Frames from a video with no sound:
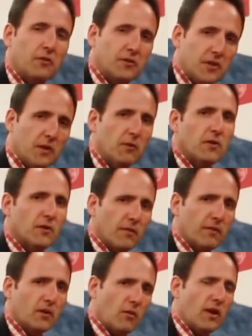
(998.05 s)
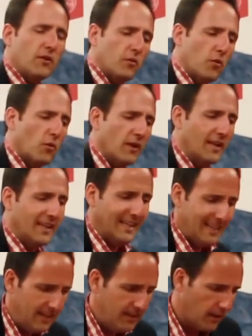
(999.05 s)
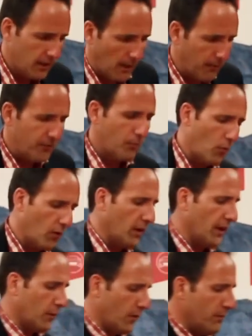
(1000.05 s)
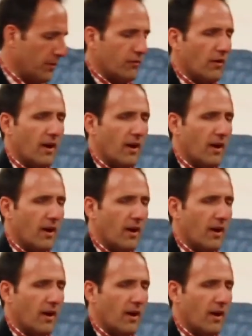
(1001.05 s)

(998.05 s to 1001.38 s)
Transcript: interior of the Grand Touring in the Club Sport like we've been